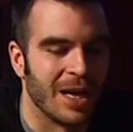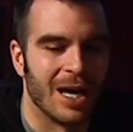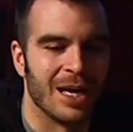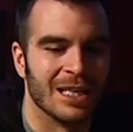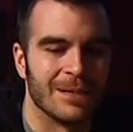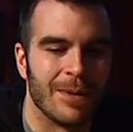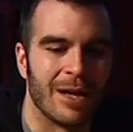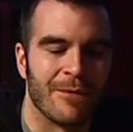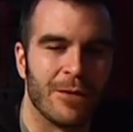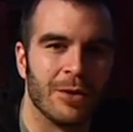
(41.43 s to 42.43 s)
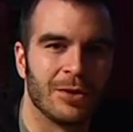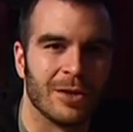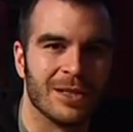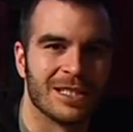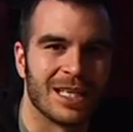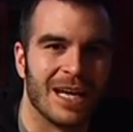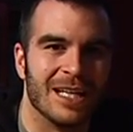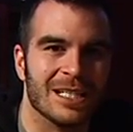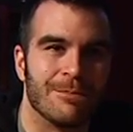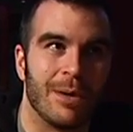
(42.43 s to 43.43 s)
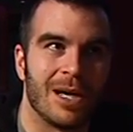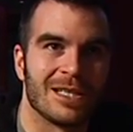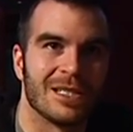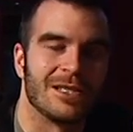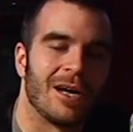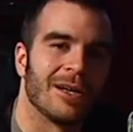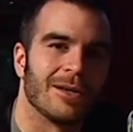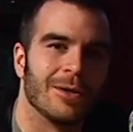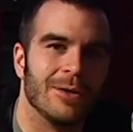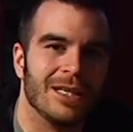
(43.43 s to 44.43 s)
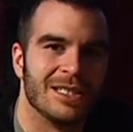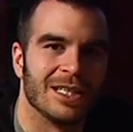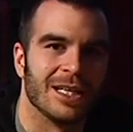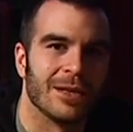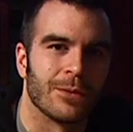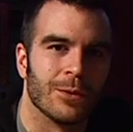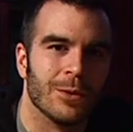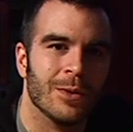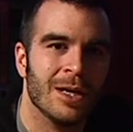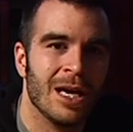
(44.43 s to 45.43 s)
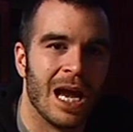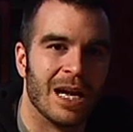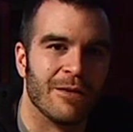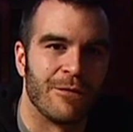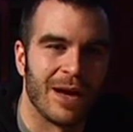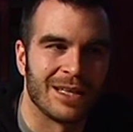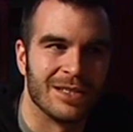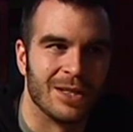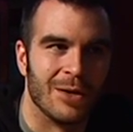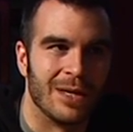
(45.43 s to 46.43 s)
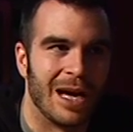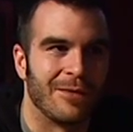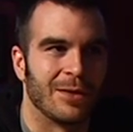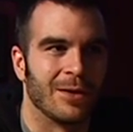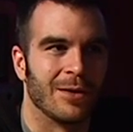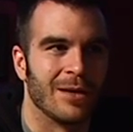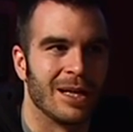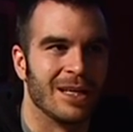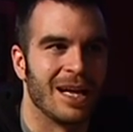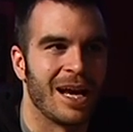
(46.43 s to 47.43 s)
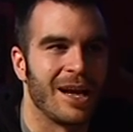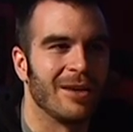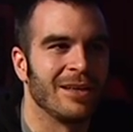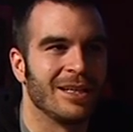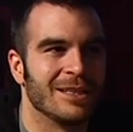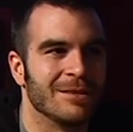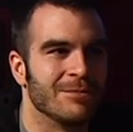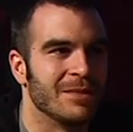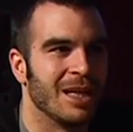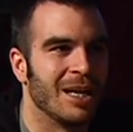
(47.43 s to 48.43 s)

It's about a photojournalist and his boss's daughter who needs to get through an infected zone after an alien,